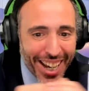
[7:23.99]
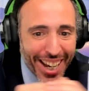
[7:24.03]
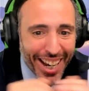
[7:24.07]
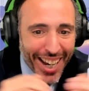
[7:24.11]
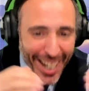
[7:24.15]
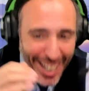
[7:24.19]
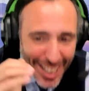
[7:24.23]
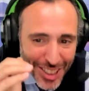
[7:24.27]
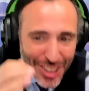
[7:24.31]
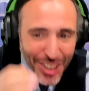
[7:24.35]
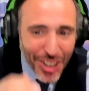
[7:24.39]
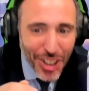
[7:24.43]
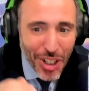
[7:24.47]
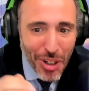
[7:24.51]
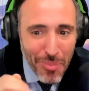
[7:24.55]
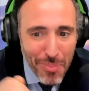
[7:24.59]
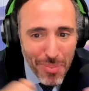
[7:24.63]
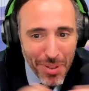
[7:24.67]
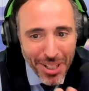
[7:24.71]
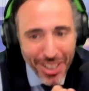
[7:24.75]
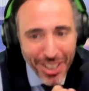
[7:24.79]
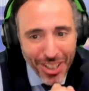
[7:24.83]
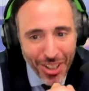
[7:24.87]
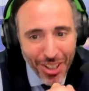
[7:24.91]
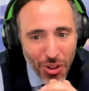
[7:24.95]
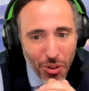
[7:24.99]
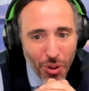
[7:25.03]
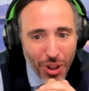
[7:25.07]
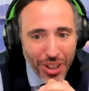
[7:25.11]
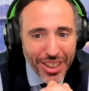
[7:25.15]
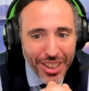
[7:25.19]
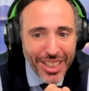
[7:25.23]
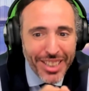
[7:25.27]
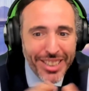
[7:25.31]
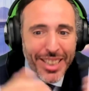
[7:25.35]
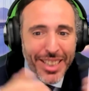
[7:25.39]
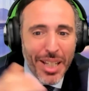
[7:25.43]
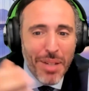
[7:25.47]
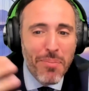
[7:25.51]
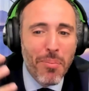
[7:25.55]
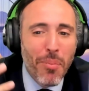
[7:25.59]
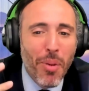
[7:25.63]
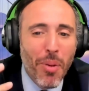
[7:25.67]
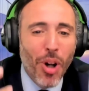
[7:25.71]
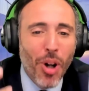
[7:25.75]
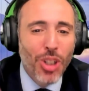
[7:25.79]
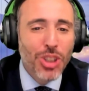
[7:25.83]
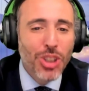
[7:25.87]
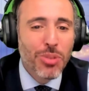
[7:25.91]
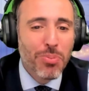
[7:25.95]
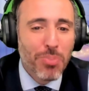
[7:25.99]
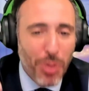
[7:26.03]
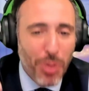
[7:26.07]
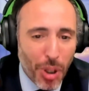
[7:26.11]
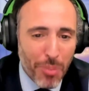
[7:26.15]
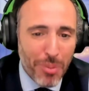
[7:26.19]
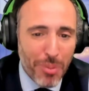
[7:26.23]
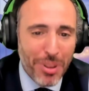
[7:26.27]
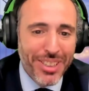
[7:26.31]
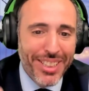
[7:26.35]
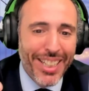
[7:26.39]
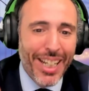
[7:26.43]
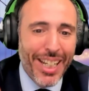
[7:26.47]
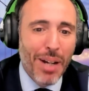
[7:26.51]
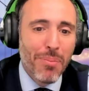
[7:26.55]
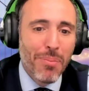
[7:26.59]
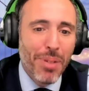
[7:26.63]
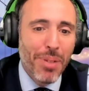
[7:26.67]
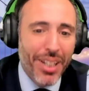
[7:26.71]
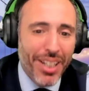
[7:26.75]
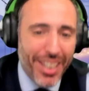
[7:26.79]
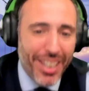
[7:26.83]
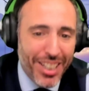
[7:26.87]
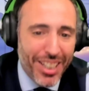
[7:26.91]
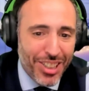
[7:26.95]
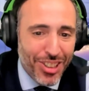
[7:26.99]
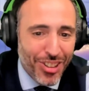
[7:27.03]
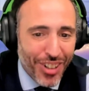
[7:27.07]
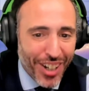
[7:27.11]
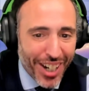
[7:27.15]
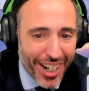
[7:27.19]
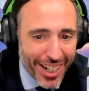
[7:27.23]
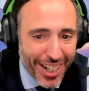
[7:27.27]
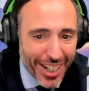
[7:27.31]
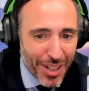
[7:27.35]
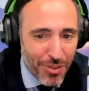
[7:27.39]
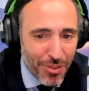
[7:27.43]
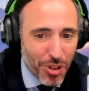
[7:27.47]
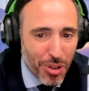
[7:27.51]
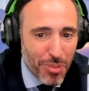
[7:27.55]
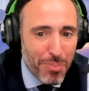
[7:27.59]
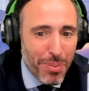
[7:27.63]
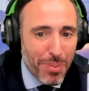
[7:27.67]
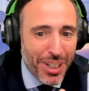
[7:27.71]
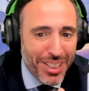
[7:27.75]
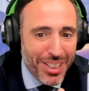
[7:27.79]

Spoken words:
in your opinion, what is the most promising application area for